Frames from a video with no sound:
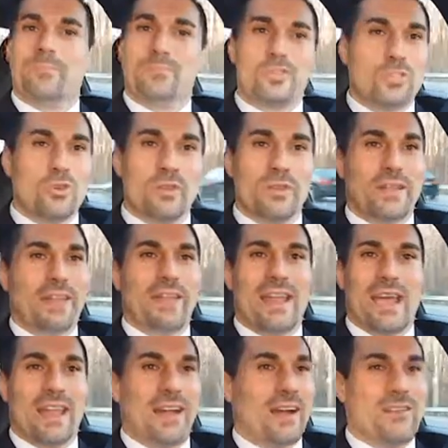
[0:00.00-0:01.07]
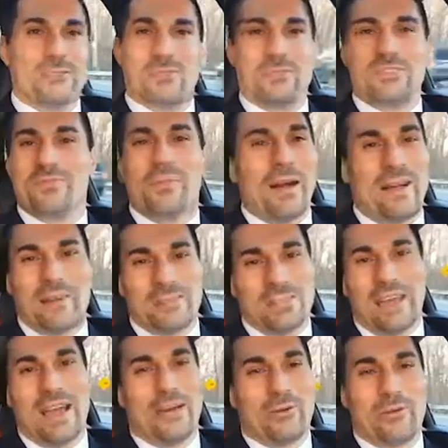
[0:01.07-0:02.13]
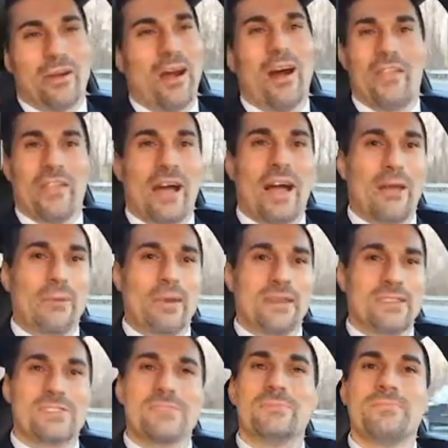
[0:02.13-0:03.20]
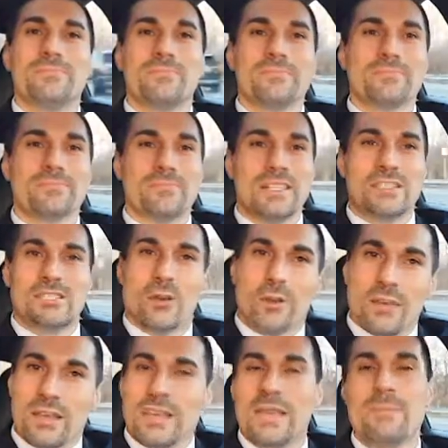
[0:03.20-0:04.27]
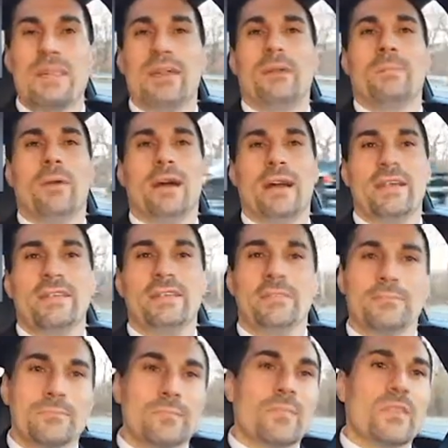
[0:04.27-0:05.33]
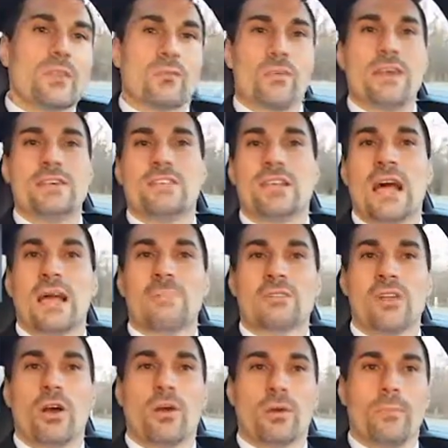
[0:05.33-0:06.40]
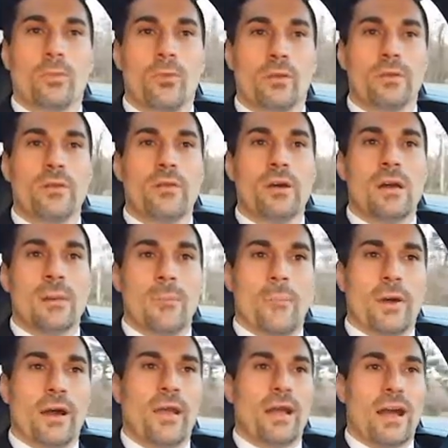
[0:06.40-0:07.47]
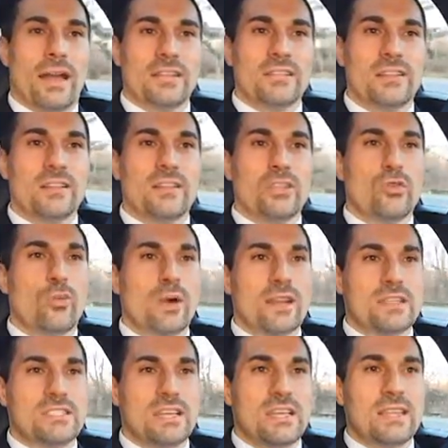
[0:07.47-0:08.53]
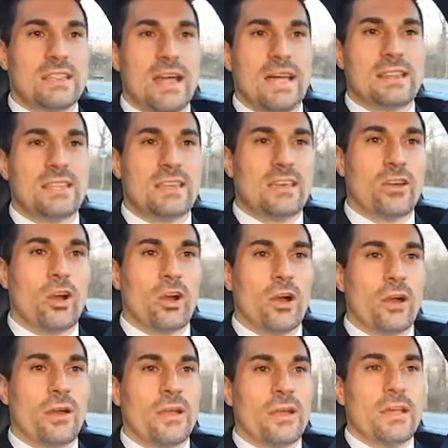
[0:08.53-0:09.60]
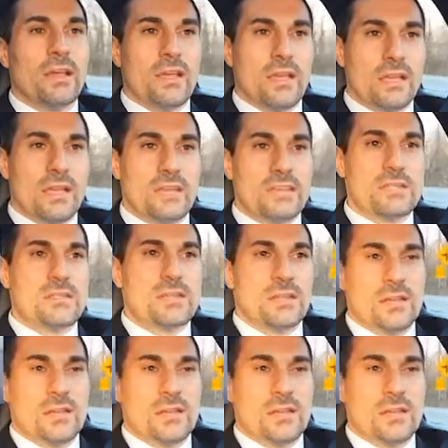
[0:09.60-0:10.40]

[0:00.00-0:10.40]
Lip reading: fueling at hundreds of miles an hour on the highways. So keep that in mind. Race times are important, but ideally you want to see that the car is